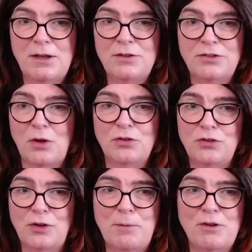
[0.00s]
So as soon
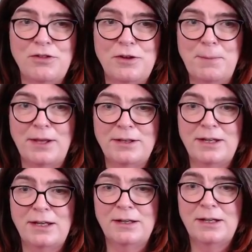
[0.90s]
as I press this button
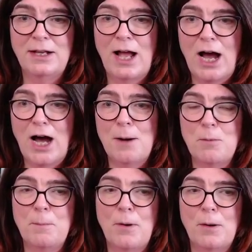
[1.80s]
here, up
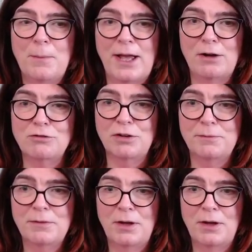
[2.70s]
will pop my outro.